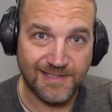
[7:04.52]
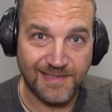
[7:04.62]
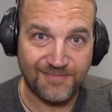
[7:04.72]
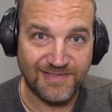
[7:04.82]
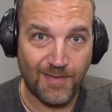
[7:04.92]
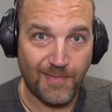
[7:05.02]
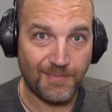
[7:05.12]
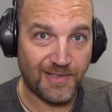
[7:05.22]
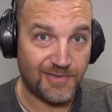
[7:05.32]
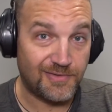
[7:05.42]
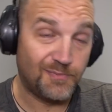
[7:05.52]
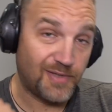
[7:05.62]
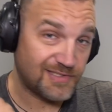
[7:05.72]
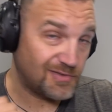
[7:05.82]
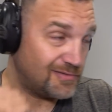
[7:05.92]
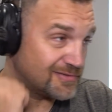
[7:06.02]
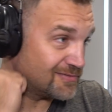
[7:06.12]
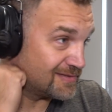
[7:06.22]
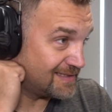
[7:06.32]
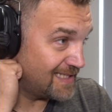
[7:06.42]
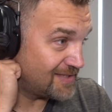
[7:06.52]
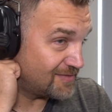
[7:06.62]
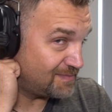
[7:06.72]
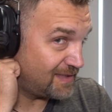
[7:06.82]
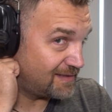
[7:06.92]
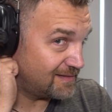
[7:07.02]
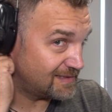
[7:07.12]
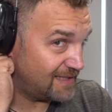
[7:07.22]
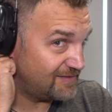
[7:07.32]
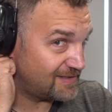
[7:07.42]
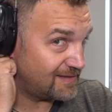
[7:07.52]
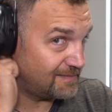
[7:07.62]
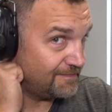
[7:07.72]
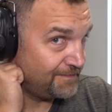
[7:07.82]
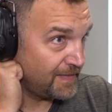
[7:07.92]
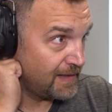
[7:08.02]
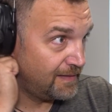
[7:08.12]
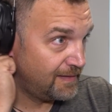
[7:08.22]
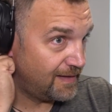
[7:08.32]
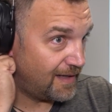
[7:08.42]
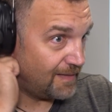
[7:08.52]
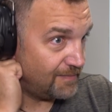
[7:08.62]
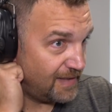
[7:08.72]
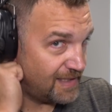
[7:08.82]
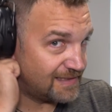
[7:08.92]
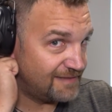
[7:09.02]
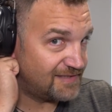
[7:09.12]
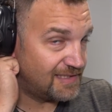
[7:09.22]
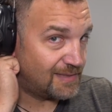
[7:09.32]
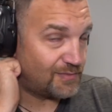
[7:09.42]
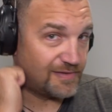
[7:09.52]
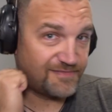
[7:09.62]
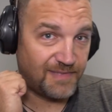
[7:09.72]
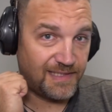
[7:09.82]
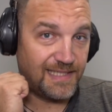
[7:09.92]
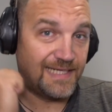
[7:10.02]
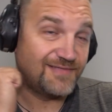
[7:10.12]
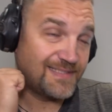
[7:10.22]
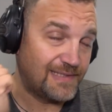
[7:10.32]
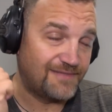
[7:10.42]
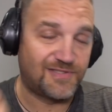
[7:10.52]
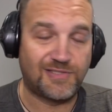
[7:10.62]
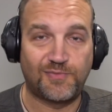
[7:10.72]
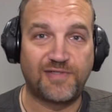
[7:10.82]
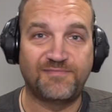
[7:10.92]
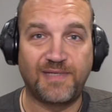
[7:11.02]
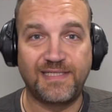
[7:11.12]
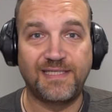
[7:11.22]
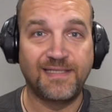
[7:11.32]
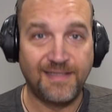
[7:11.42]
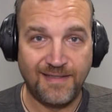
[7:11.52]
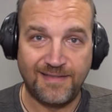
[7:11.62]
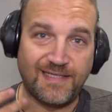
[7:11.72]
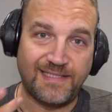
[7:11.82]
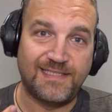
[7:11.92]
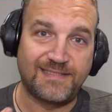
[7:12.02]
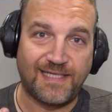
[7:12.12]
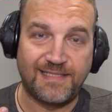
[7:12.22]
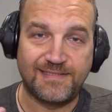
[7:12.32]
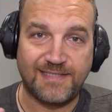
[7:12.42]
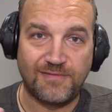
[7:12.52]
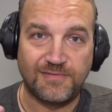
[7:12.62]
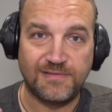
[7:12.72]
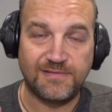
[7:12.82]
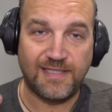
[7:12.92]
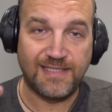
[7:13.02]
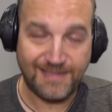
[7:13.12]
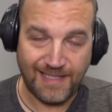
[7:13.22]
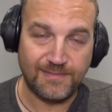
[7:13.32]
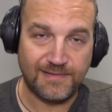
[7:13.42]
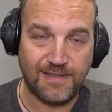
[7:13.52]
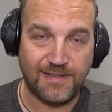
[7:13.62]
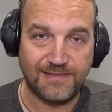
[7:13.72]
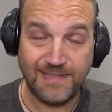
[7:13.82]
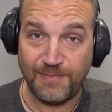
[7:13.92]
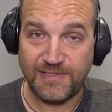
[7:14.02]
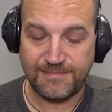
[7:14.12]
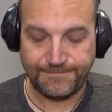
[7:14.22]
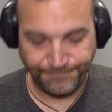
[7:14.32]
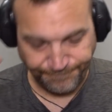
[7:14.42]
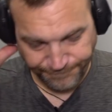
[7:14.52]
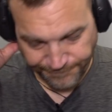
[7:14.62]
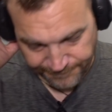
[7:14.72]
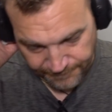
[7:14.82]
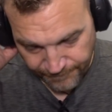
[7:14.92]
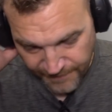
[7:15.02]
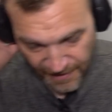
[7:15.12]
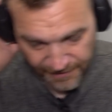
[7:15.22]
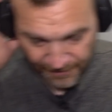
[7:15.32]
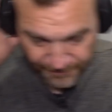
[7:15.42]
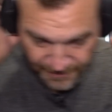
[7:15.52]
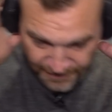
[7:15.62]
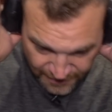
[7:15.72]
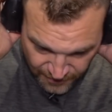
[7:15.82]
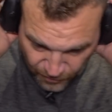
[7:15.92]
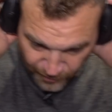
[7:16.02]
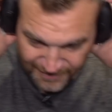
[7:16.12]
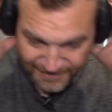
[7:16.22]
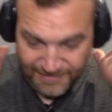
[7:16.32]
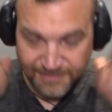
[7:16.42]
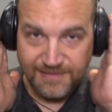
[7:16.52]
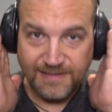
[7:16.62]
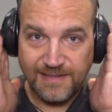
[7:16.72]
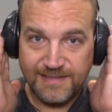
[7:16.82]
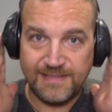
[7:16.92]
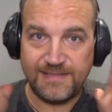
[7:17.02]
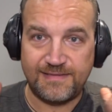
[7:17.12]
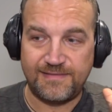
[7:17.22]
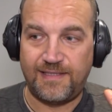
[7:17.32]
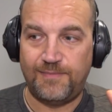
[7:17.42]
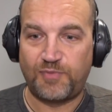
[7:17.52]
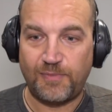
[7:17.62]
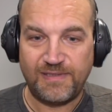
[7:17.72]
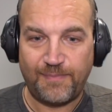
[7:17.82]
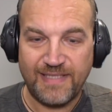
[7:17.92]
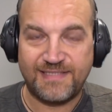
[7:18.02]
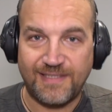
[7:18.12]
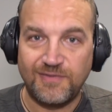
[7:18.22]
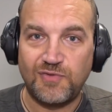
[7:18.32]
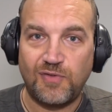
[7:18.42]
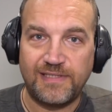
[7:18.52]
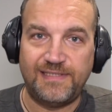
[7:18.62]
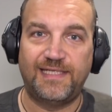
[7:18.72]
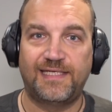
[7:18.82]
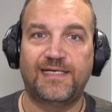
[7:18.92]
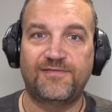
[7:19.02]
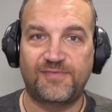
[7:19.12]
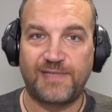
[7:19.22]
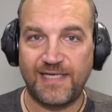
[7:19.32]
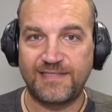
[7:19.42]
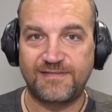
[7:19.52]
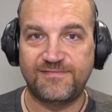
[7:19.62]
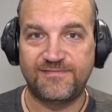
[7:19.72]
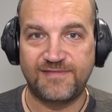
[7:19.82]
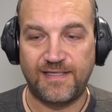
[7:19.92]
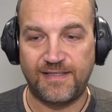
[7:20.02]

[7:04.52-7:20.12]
sound every time I mount my gun, but it's also dangerous because every time it's lifting the cup away from my ear, and every time it lifts the cup away from my ear, that ear's getting sound and it's getting damaged. Now, whilst I do think this is probably the best sound quality you can get from an active